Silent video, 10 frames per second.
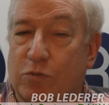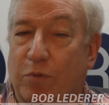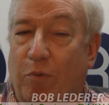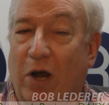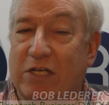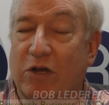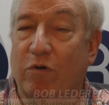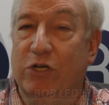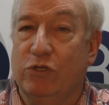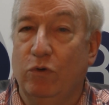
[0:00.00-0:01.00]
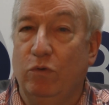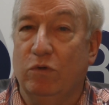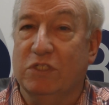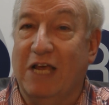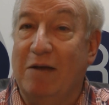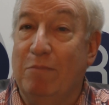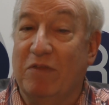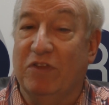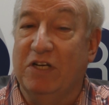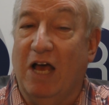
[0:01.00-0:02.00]
whose proprietary tools and
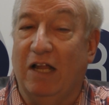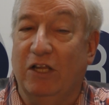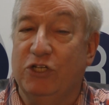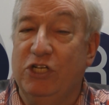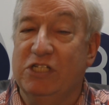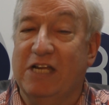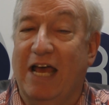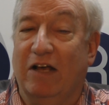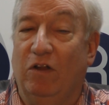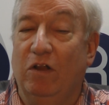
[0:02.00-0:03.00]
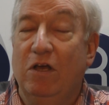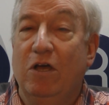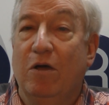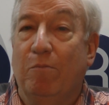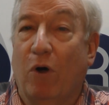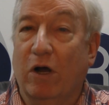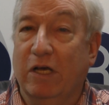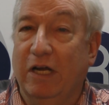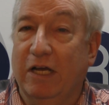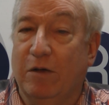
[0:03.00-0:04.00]
methodologies tackle
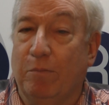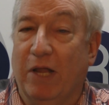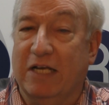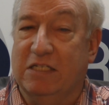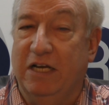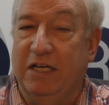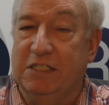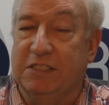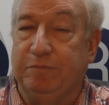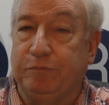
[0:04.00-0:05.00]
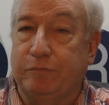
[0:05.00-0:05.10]
marketing complexities